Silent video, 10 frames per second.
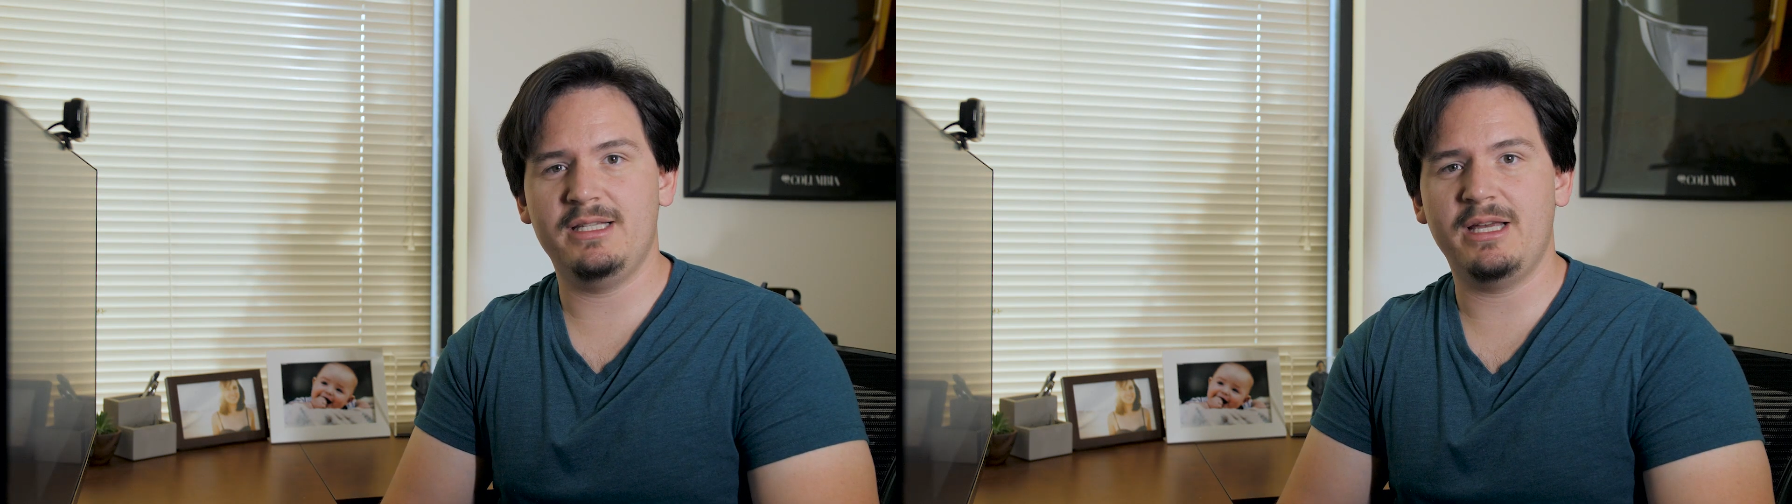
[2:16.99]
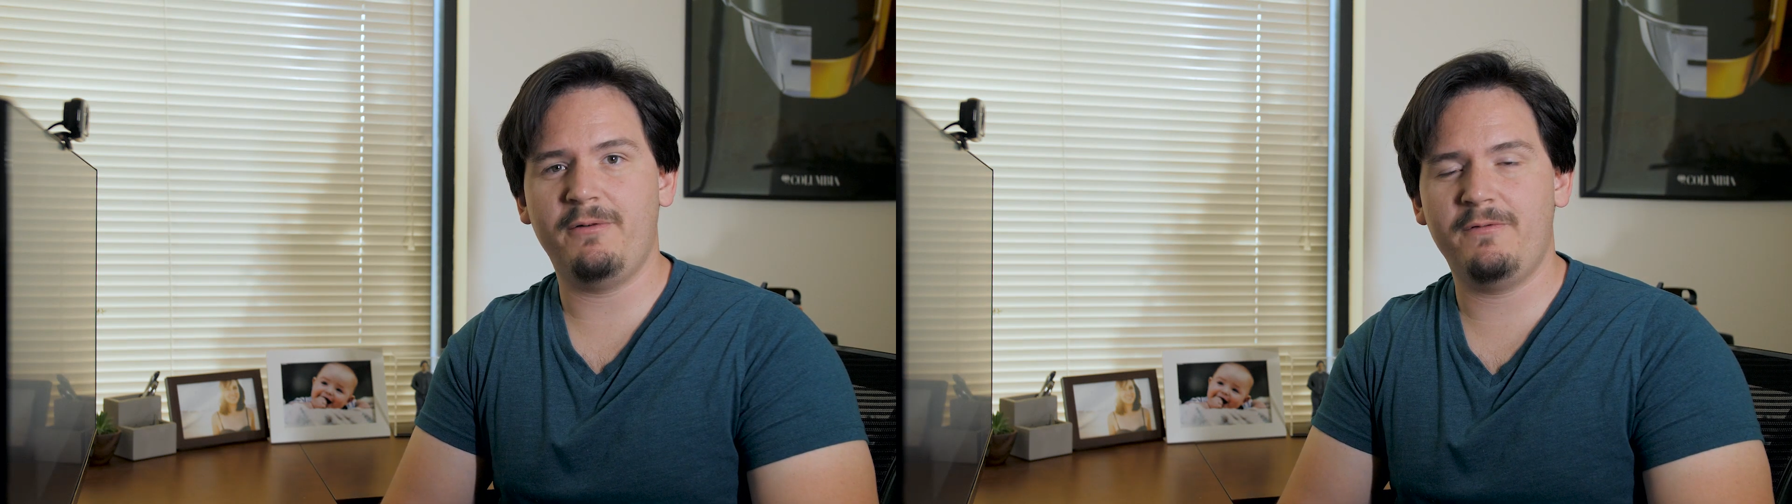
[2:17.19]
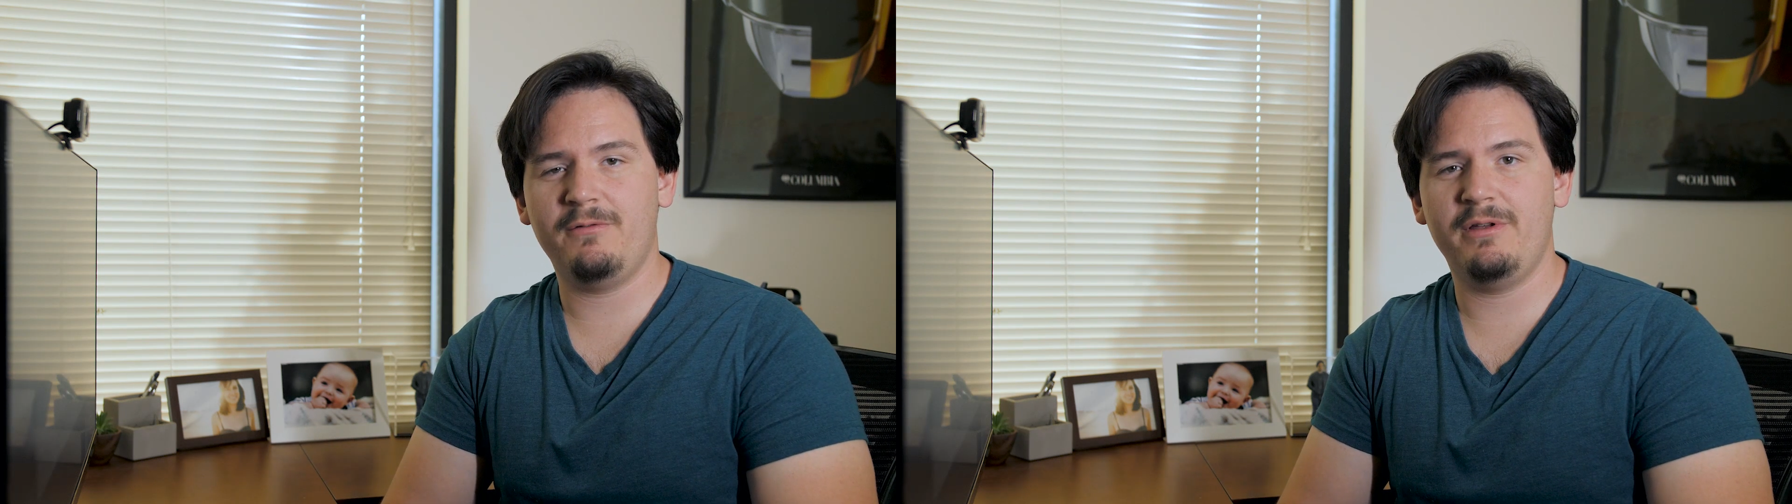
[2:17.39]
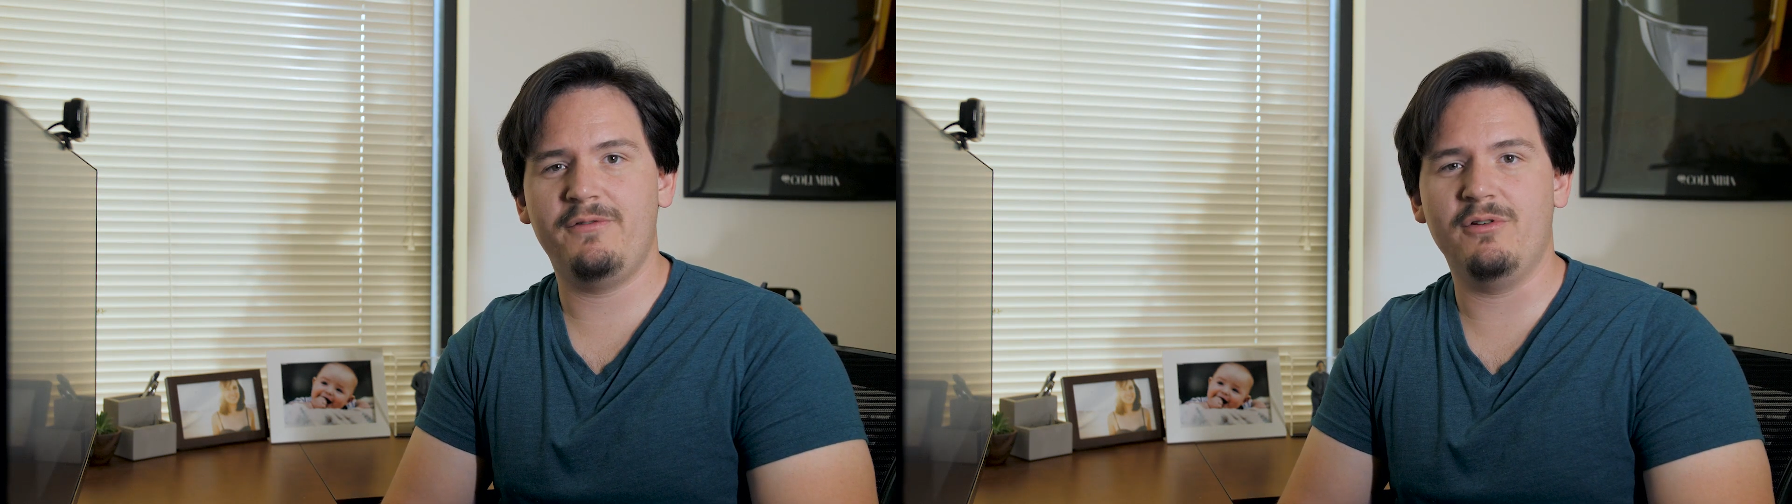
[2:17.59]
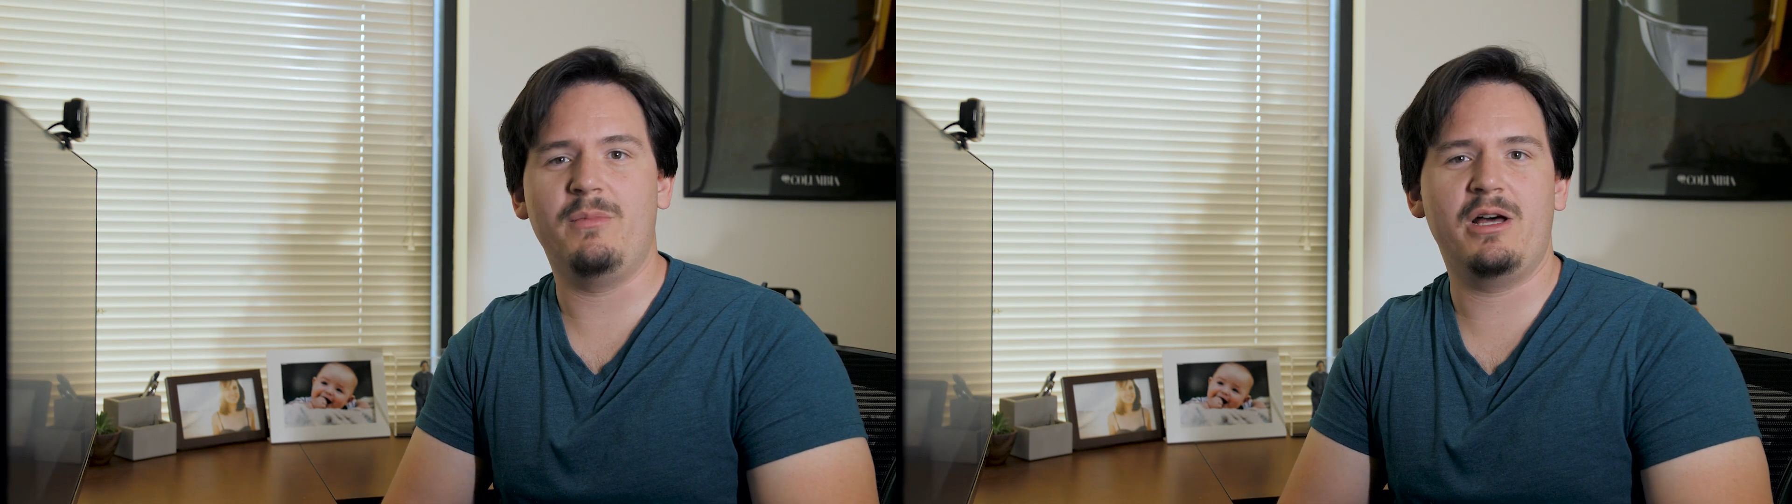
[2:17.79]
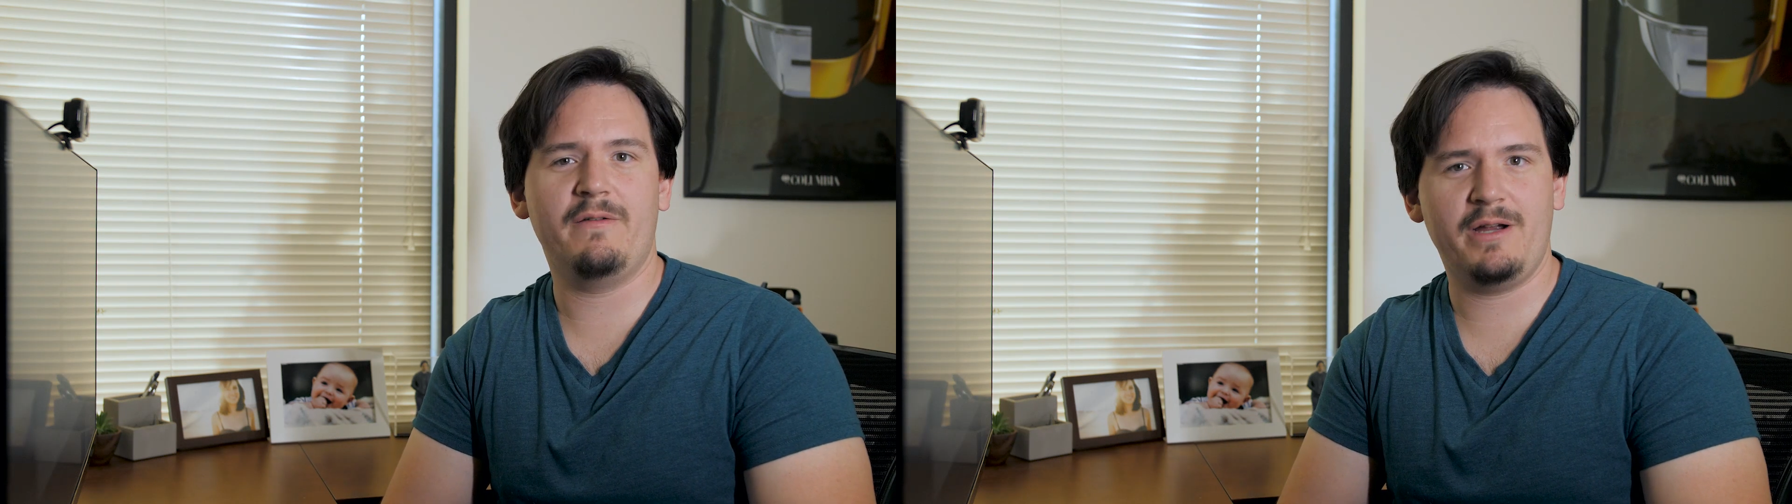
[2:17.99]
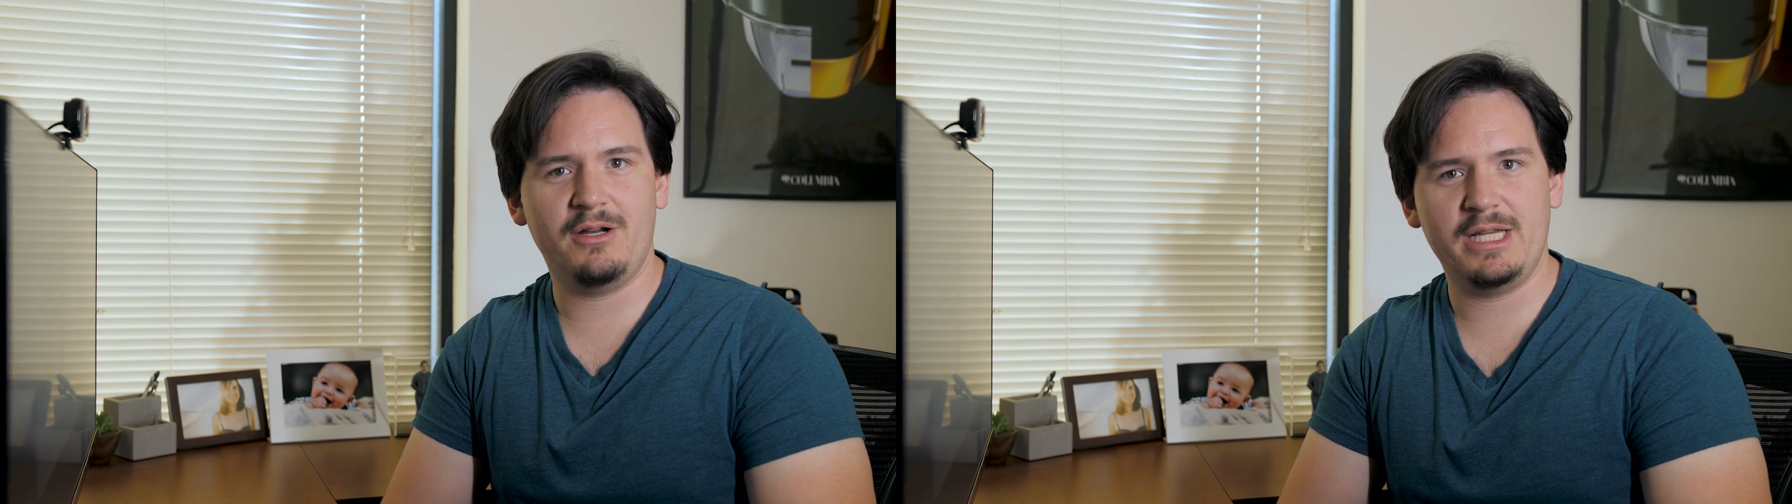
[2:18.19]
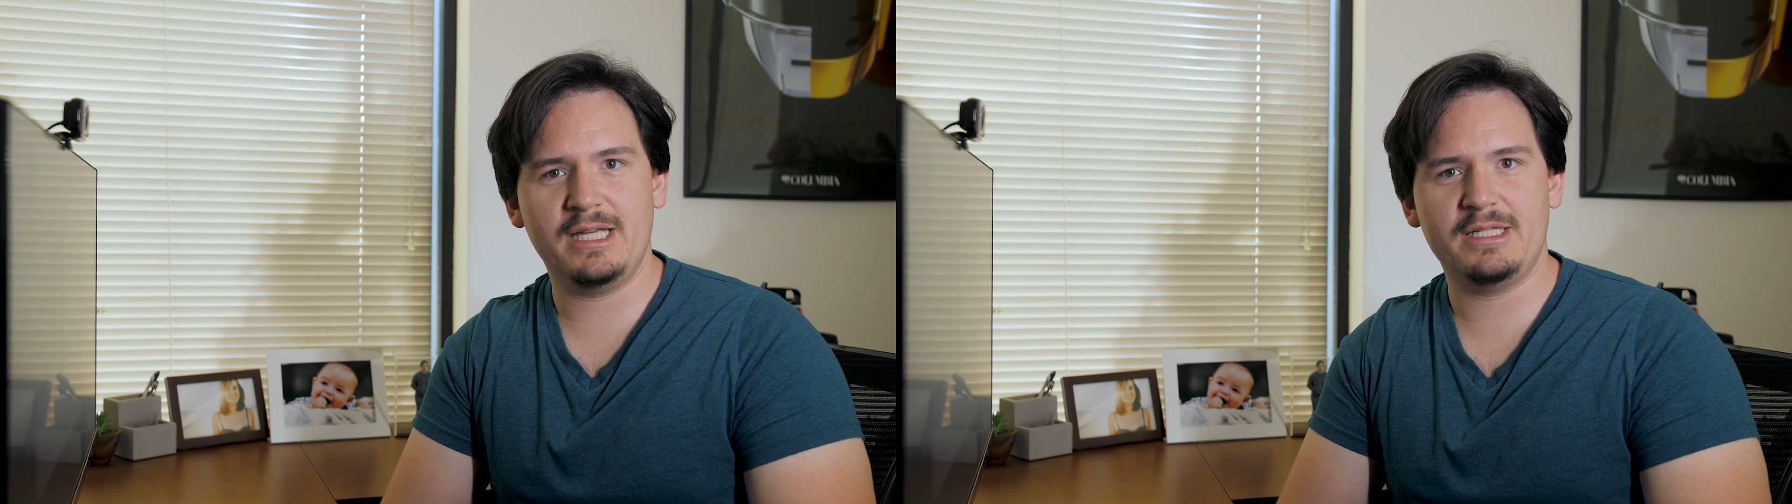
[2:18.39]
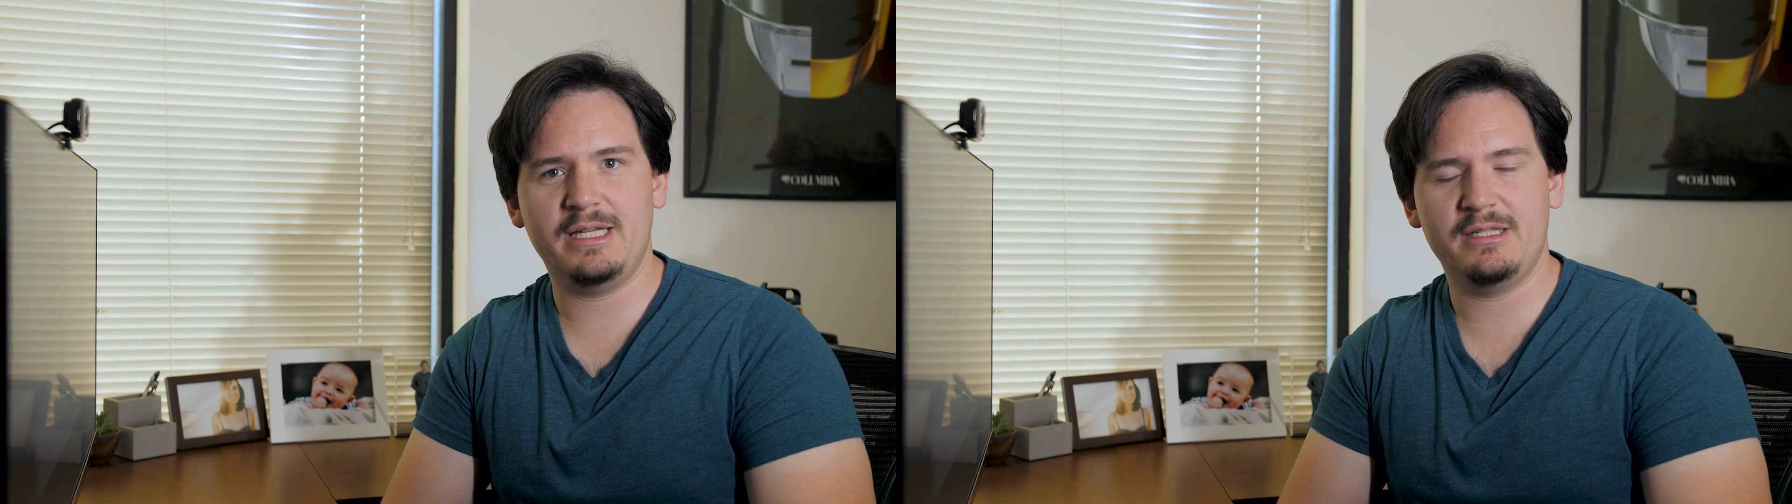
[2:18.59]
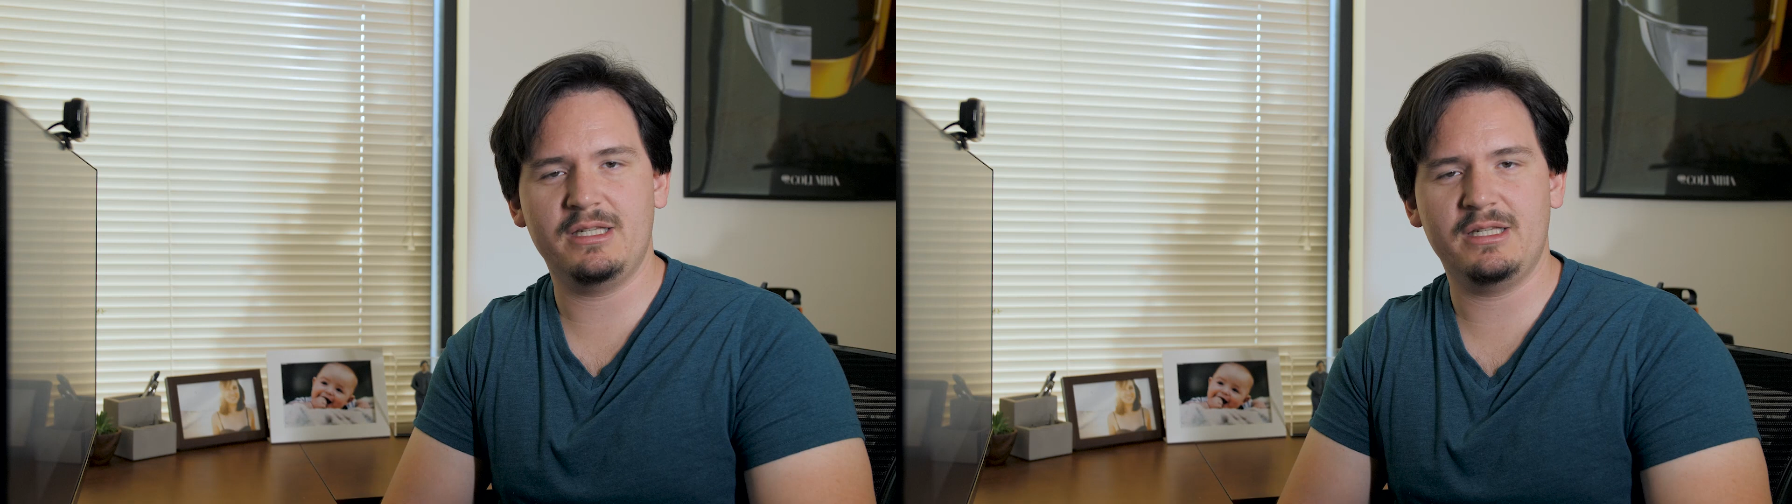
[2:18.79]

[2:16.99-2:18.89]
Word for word: it's helpful if your modifier text has